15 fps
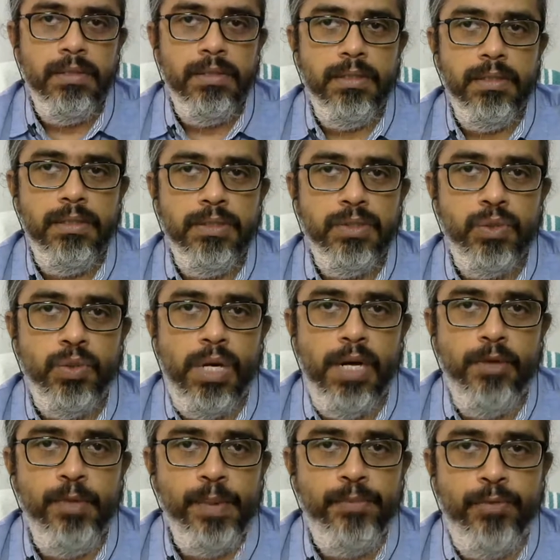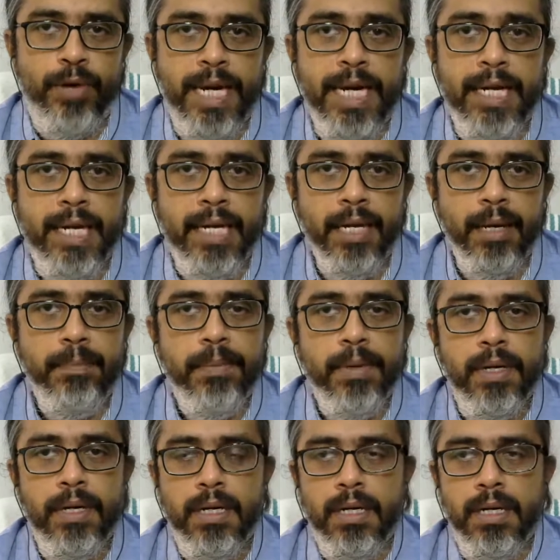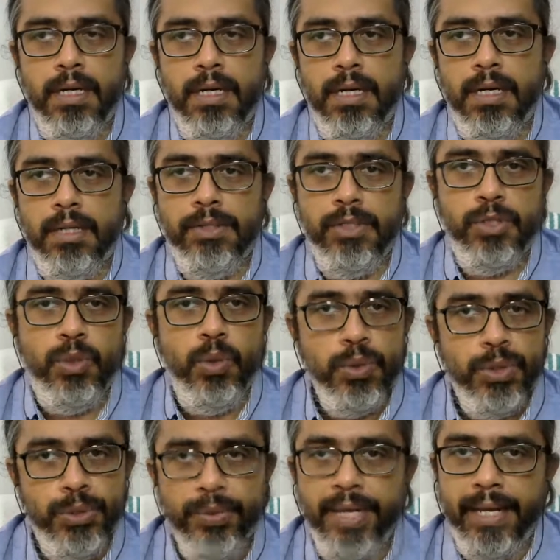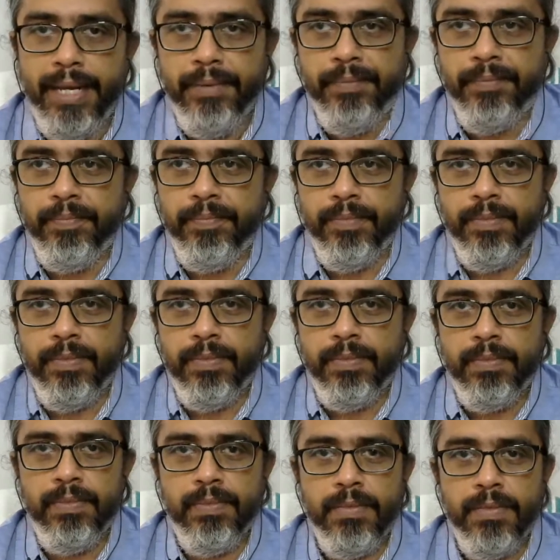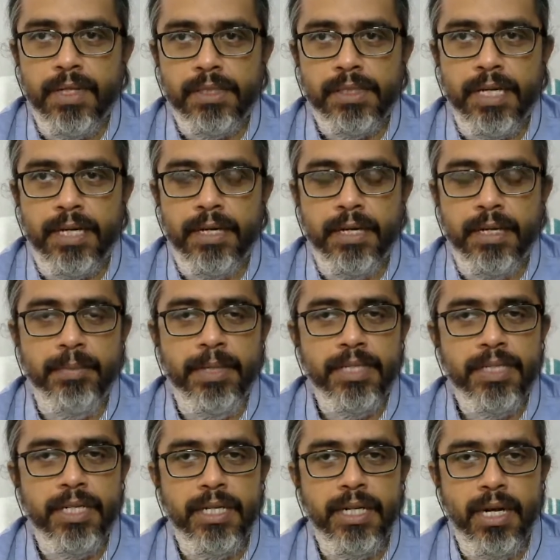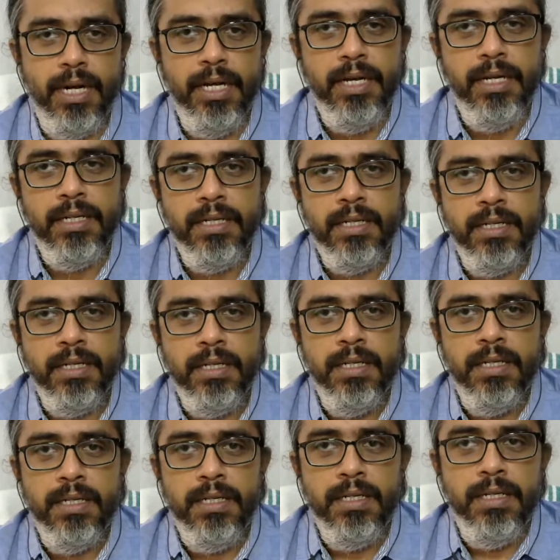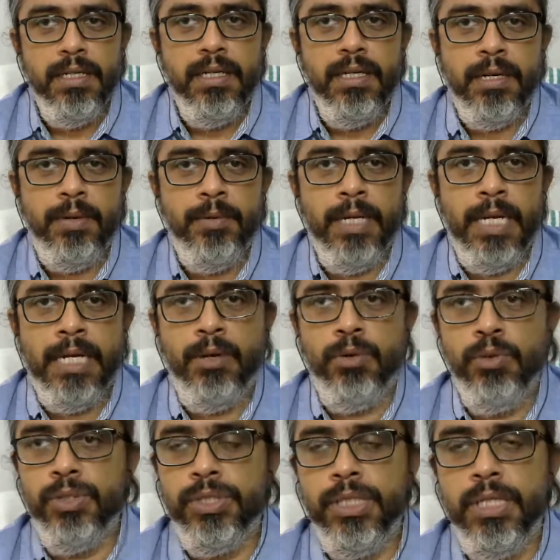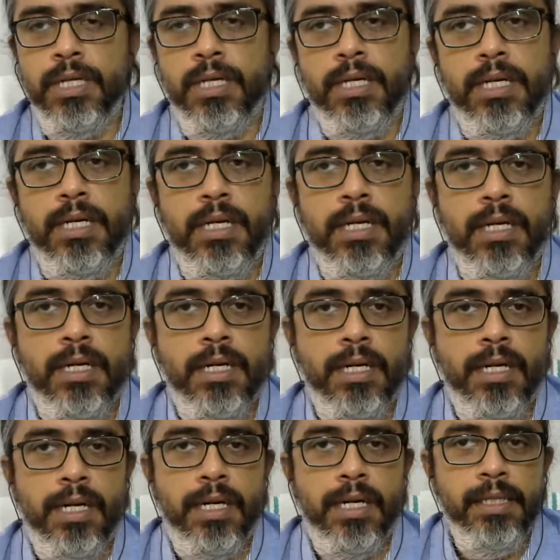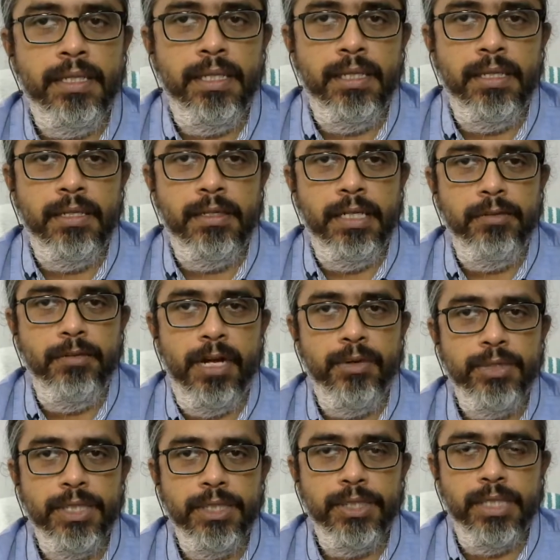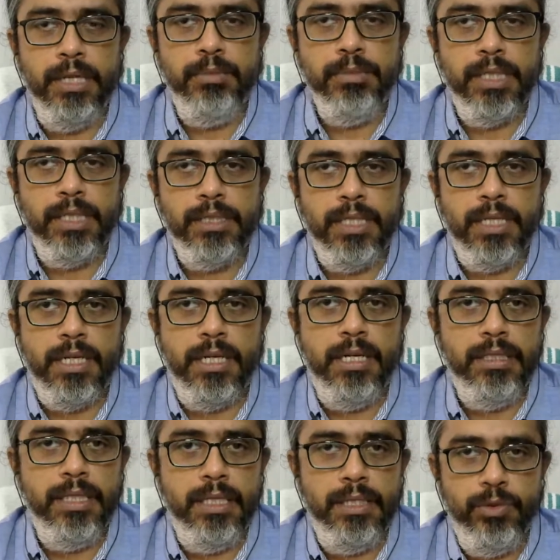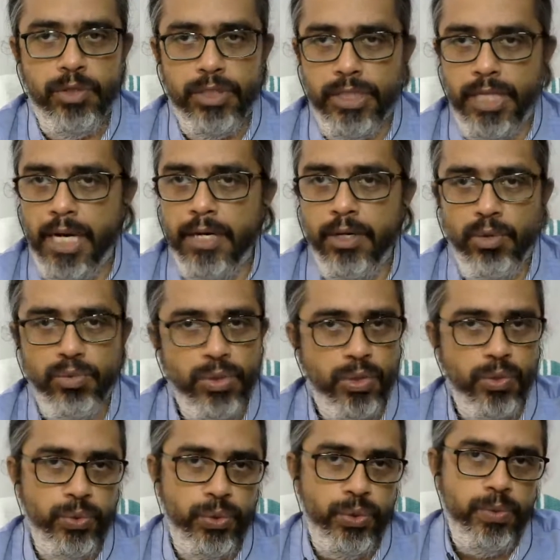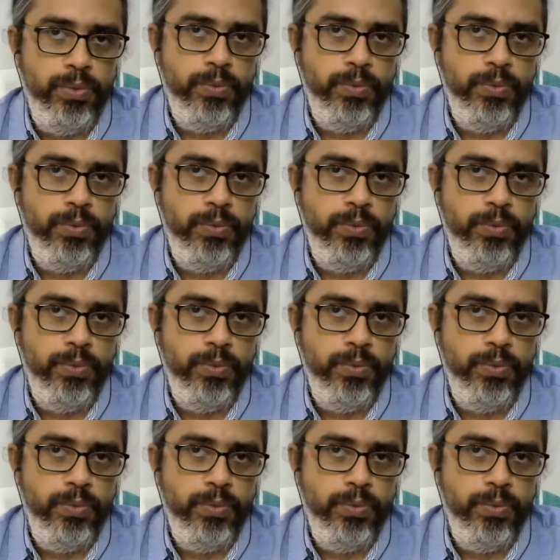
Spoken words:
So I will be winding up this course today, as I had mentioned earlier. And I will announce regarding the evaluation schemes, etc., towards the end of the course.